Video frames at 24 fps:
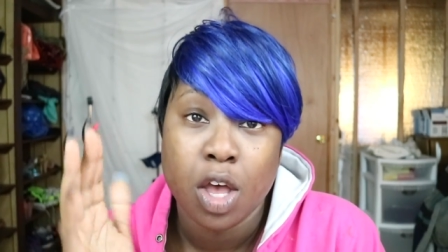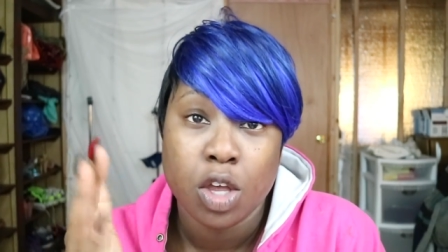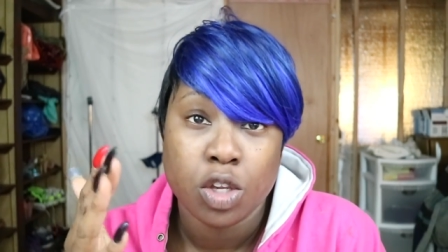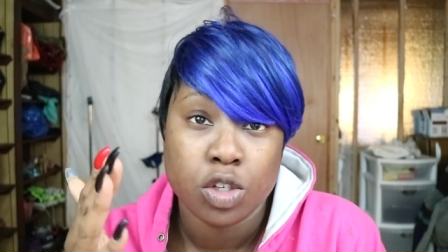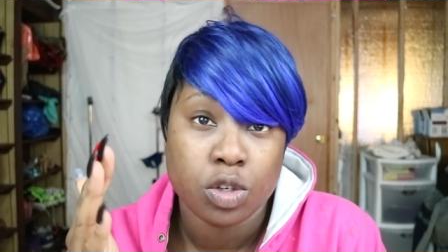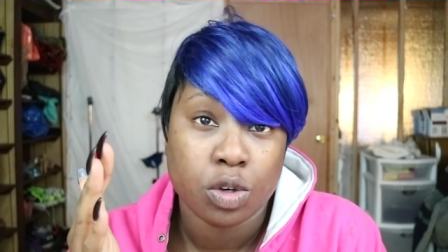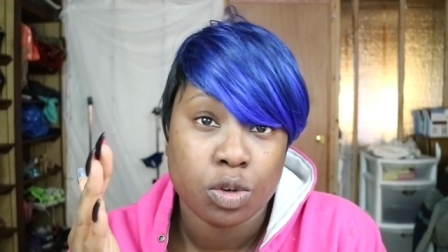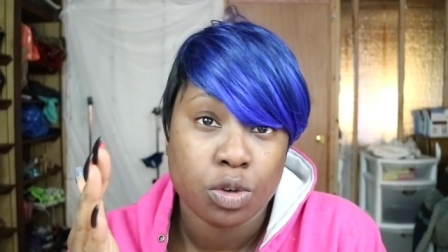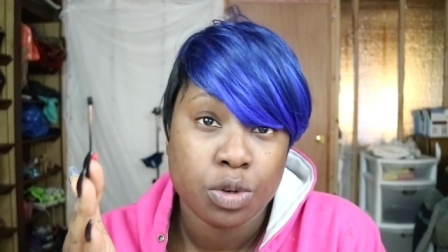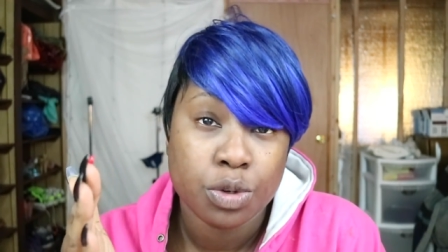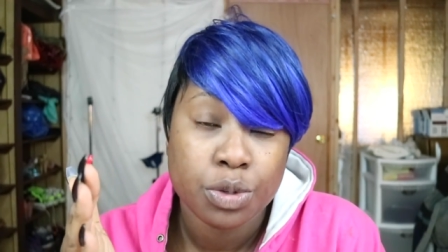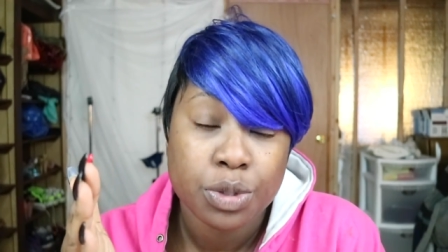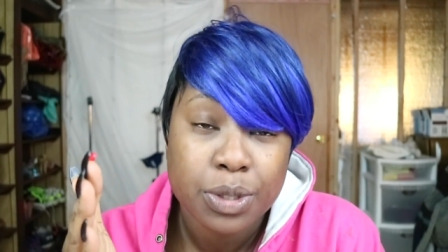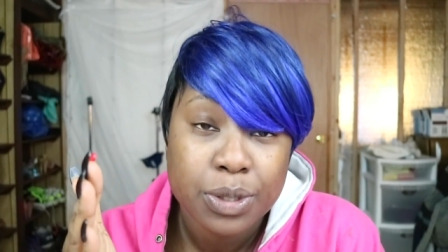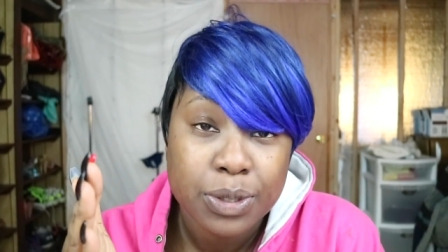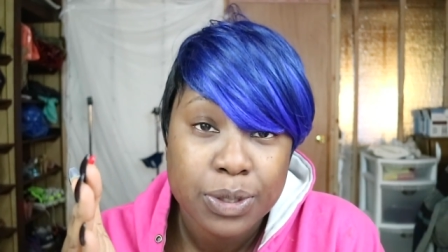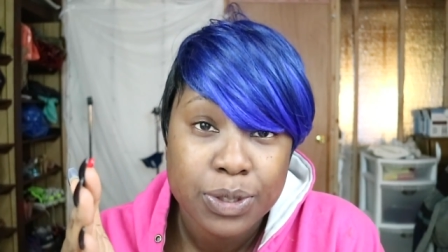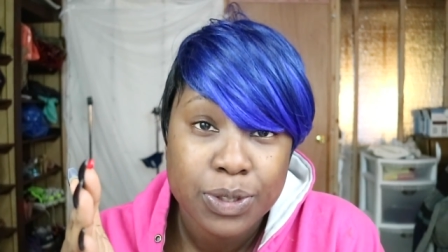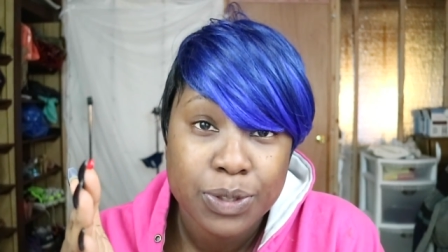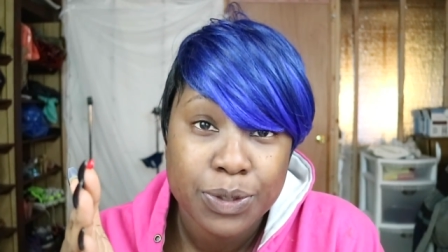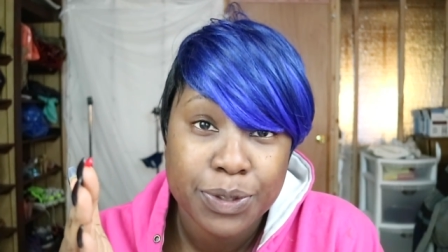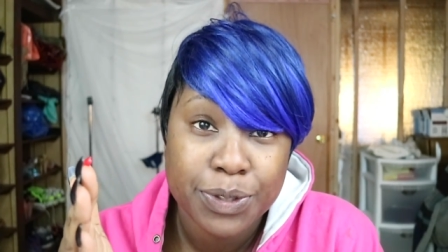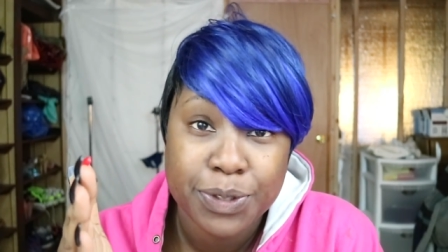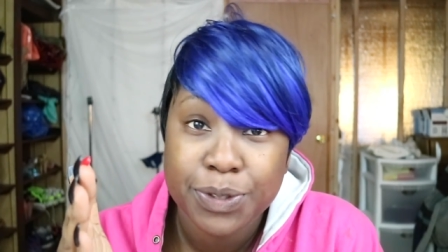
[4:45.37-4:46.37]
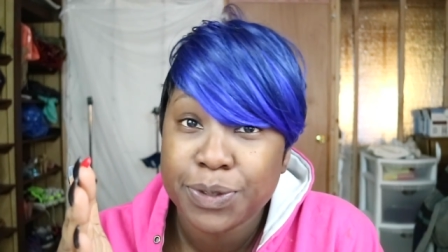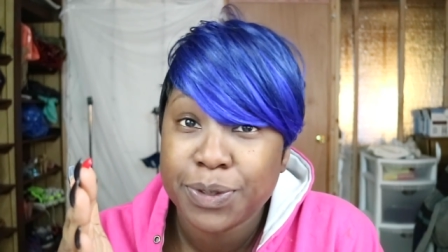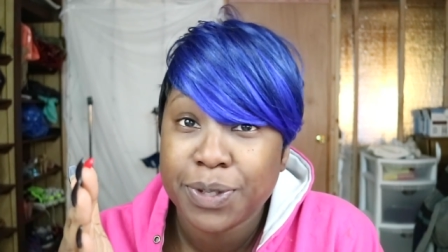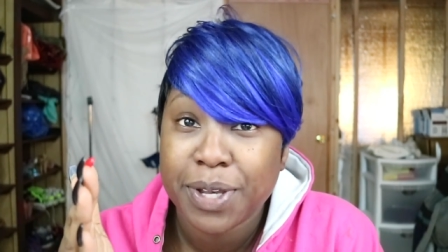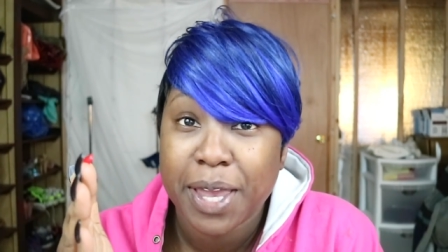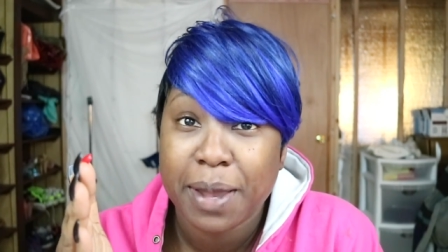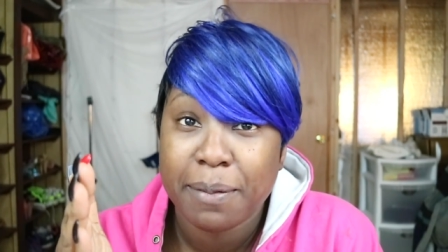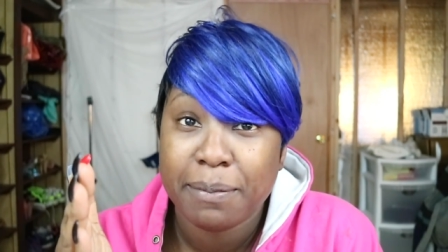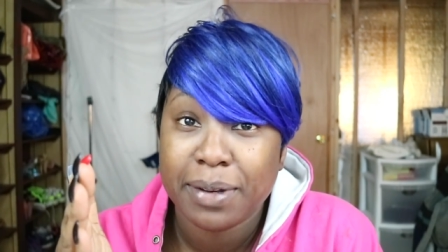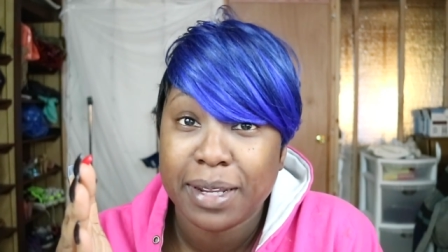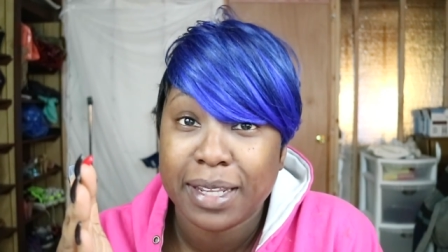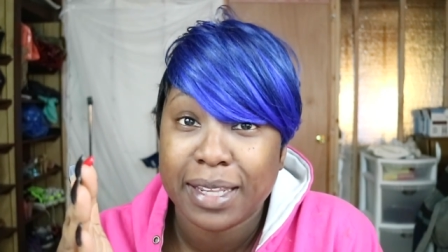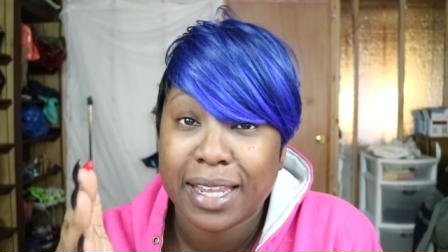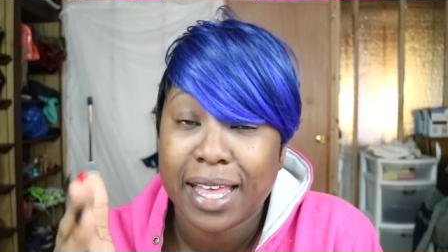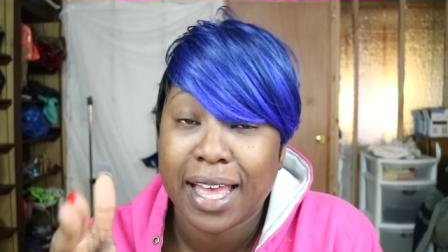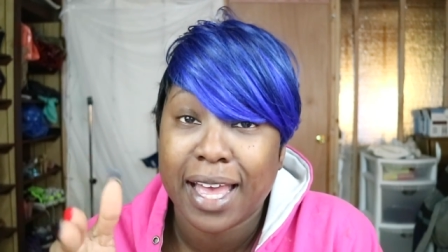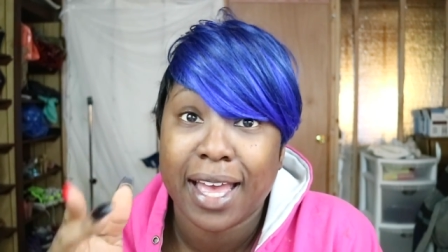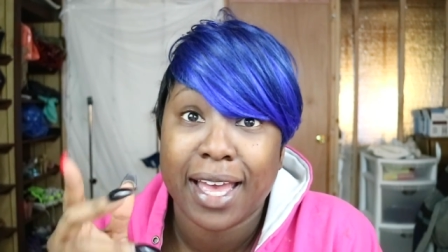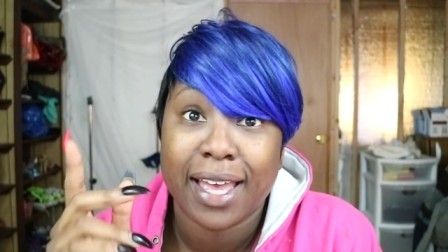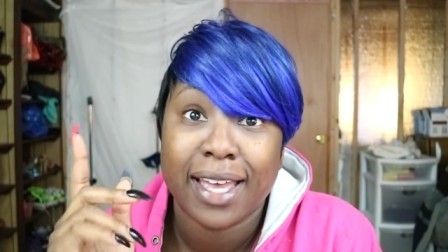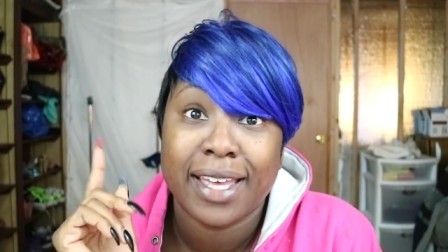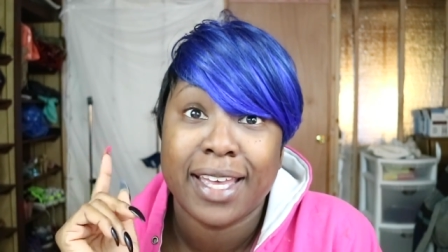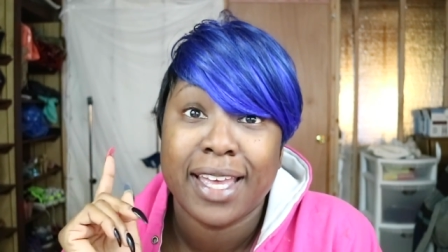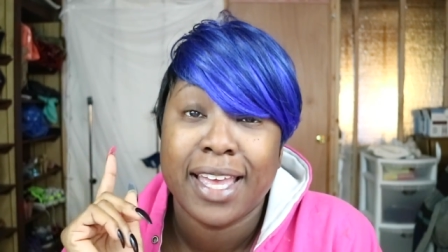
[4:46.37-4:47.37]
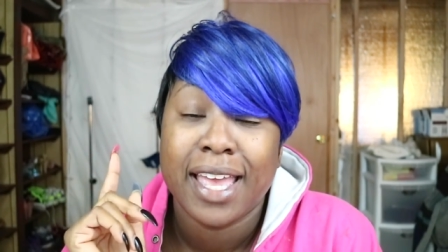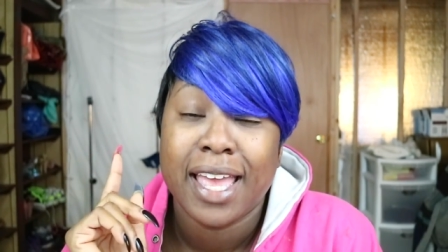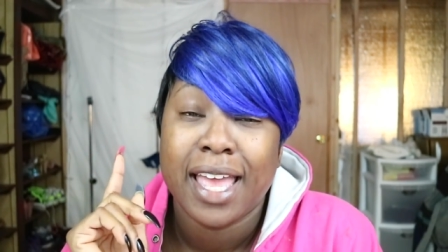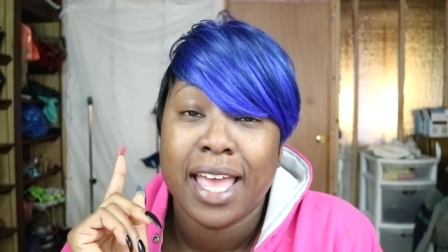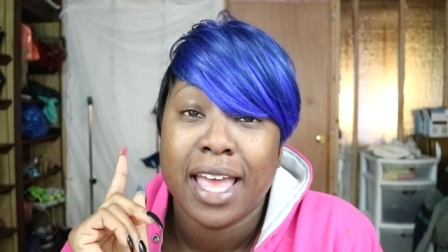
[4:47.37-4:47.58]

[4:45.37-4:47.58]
So kudos to you, Ebony Line